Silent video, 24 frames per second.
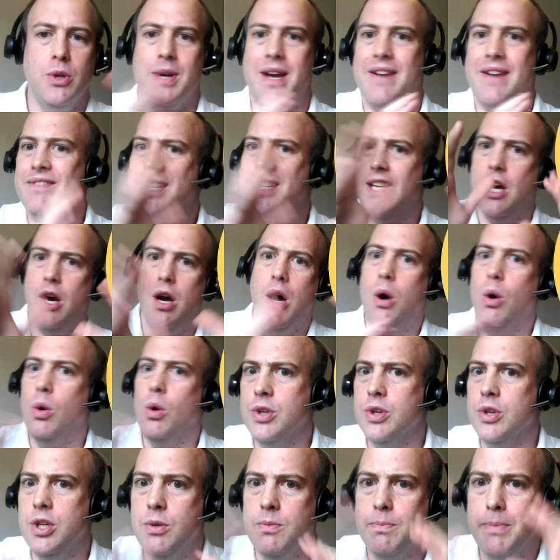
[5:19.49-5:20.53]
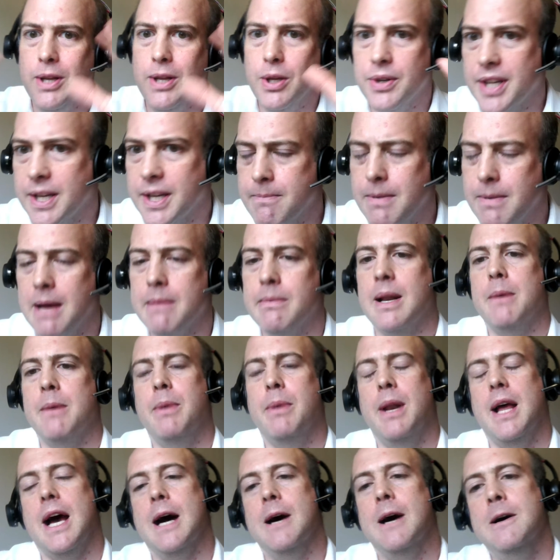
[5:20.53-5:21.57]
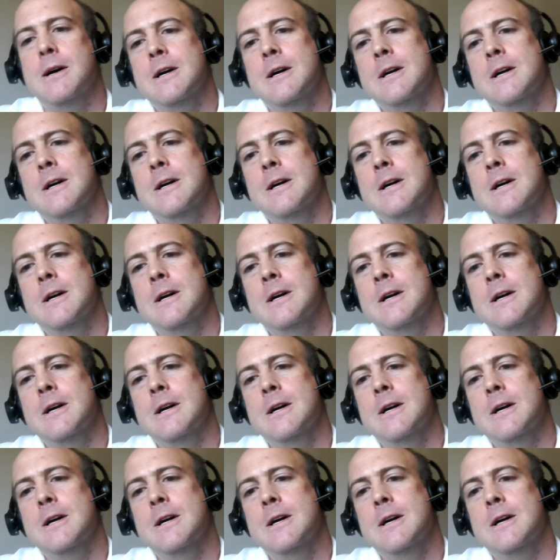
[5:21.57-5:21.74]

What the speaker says: We have to get a whole new building and blah, blah, blah.